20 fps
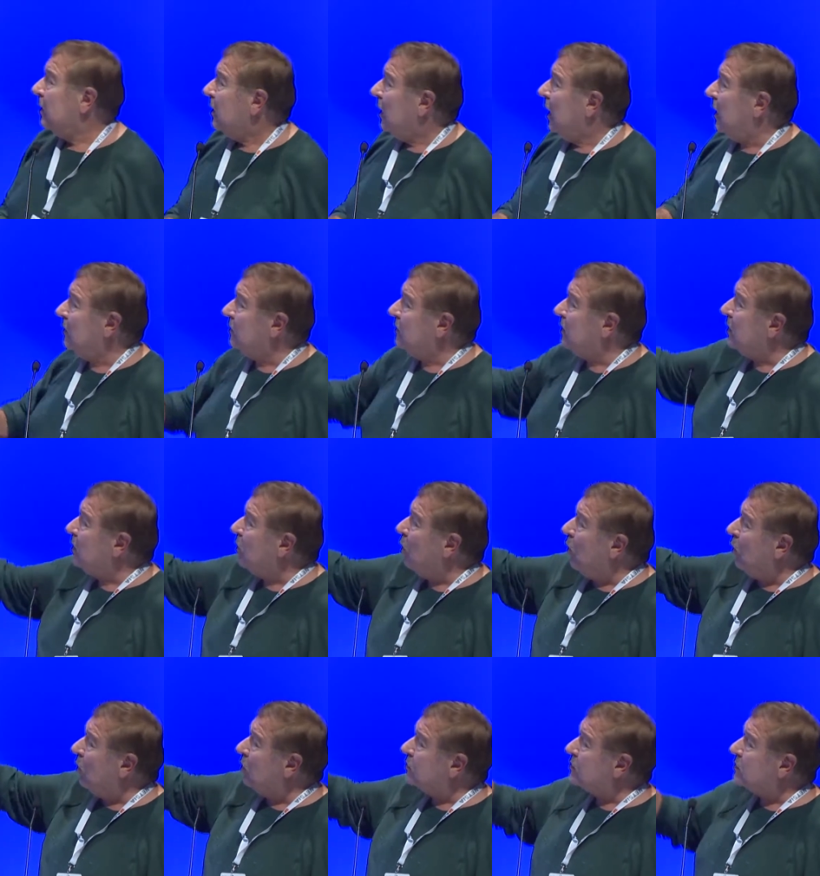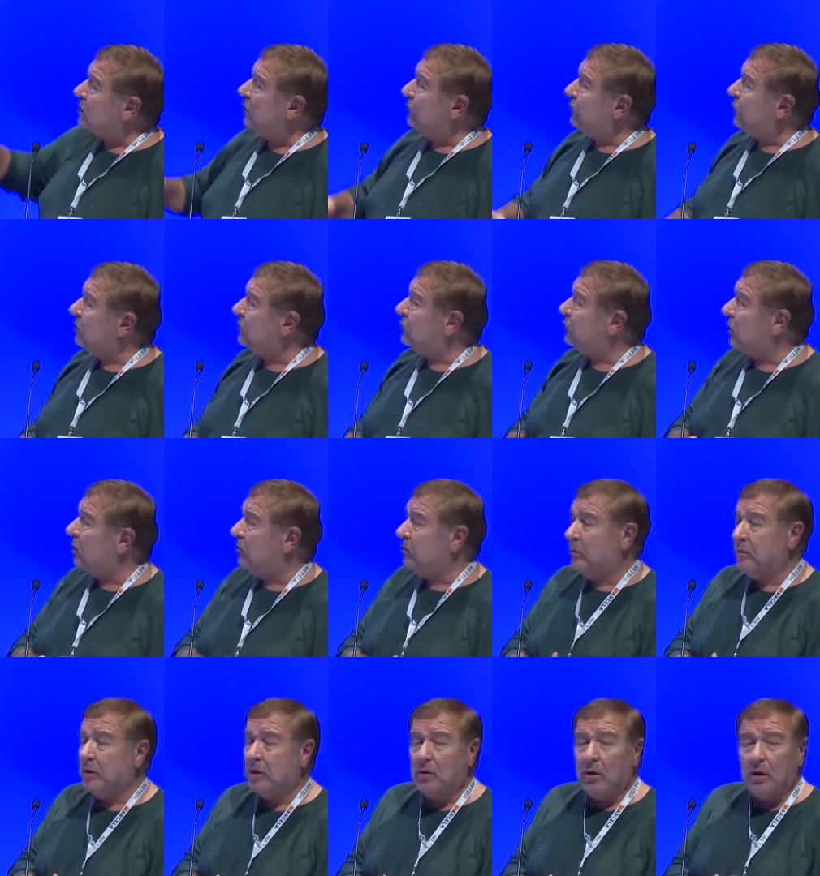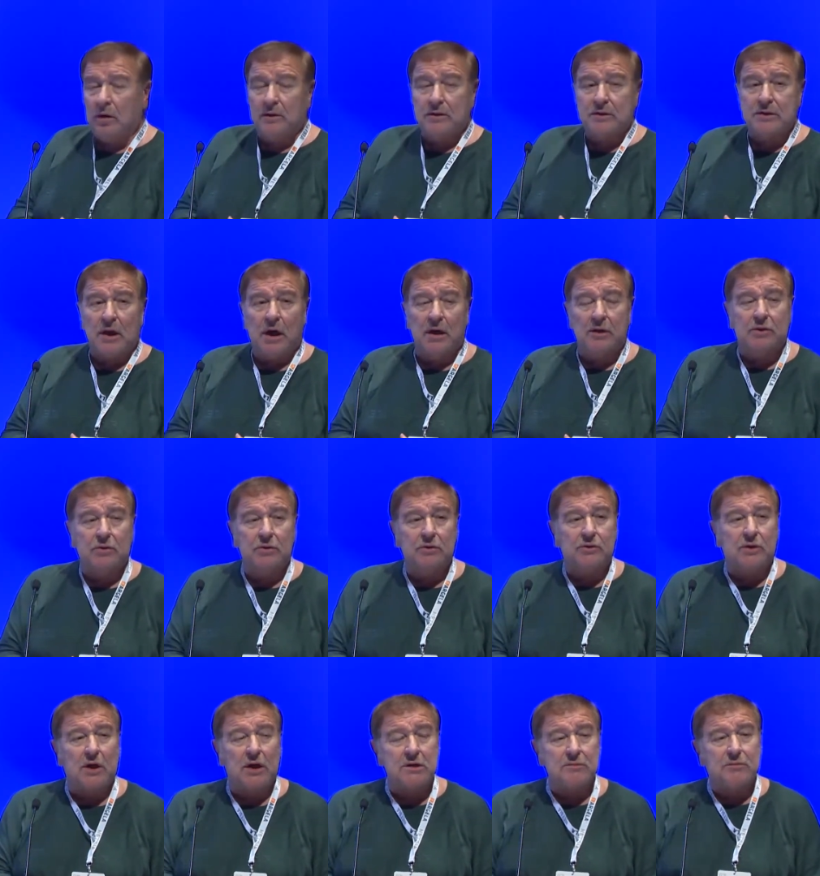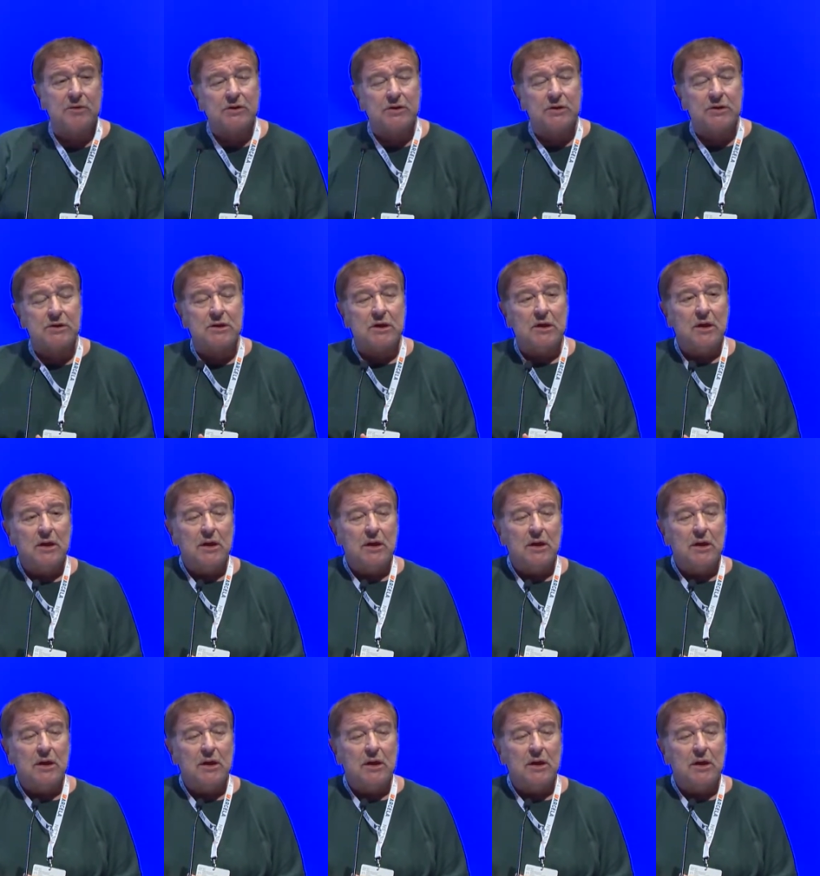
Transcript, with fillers: And they all suffered from, we call this IQ transmissions,